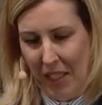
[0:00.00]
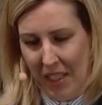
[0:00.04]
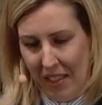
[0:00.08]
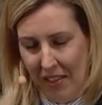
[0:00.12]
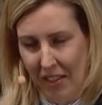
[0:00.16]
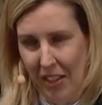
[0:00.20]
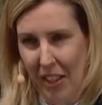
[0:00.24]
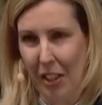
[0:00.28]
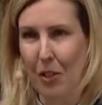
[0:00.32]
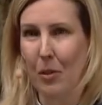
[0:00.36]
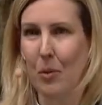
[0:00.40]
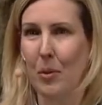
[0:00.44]
we
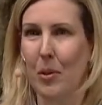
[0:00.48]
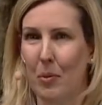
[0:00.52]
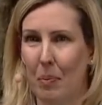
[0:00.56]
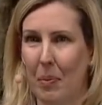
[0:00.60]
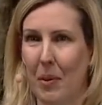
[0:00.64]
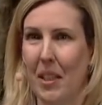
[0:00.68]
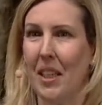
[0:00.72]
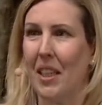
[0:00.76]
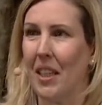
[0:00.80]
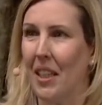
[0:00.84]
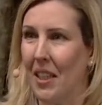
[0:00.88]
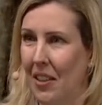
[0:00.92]
can deal
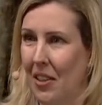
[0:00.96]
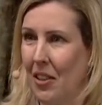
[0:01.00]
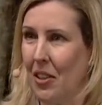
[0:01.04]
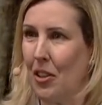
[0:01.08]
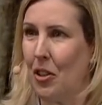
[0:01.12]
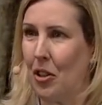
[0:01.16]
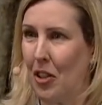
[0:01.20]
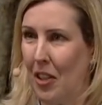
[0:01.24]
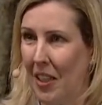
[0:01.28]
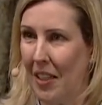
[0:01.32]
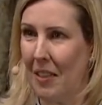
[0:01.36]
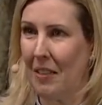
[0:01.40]
with being in
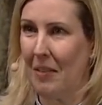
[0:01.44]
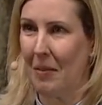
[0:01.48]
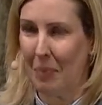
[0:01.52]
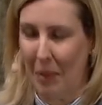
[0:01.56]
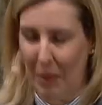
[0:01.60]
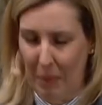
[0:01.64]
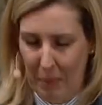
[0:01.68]
the shit,